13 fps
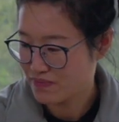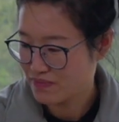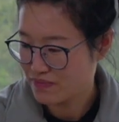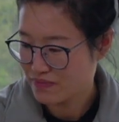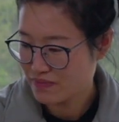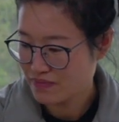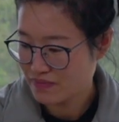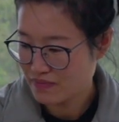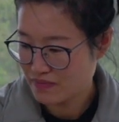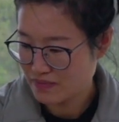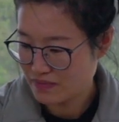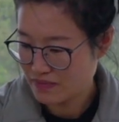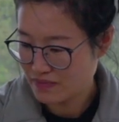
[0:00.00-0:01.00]

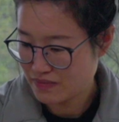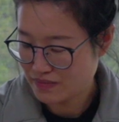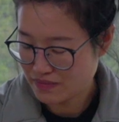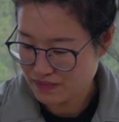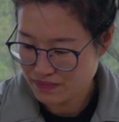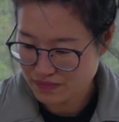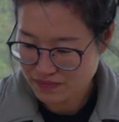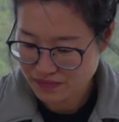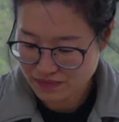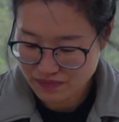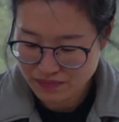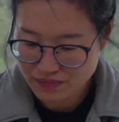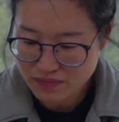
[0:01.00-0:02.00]

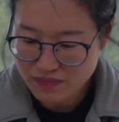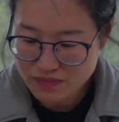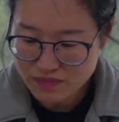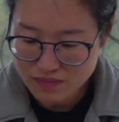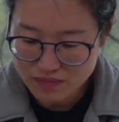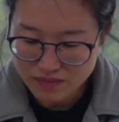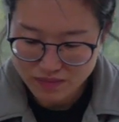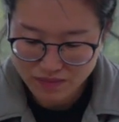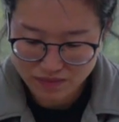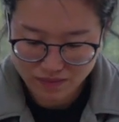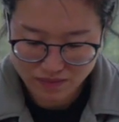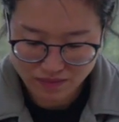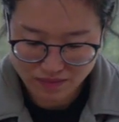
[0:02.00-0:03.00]

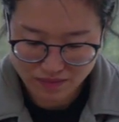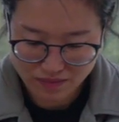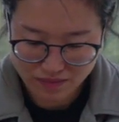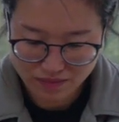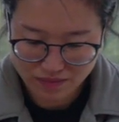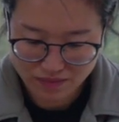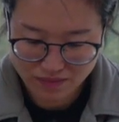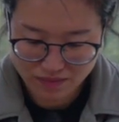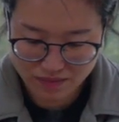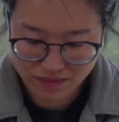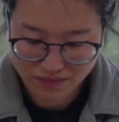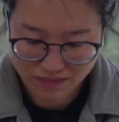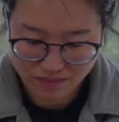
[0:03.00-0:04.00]

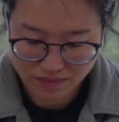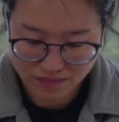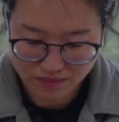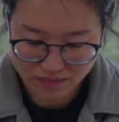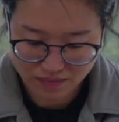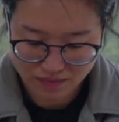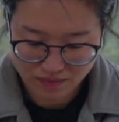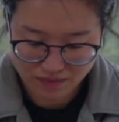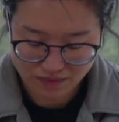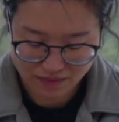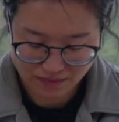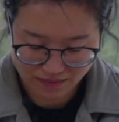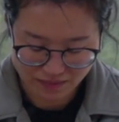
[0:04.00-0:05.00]

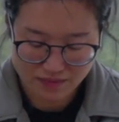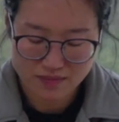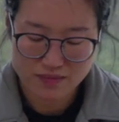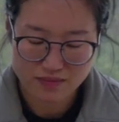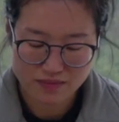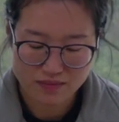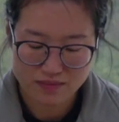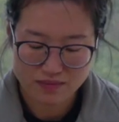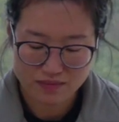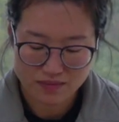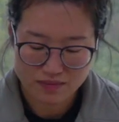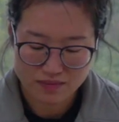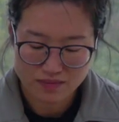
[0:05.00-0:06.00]

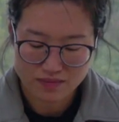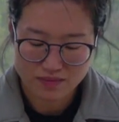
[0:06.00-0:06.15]
No words are spoken by the person on screen.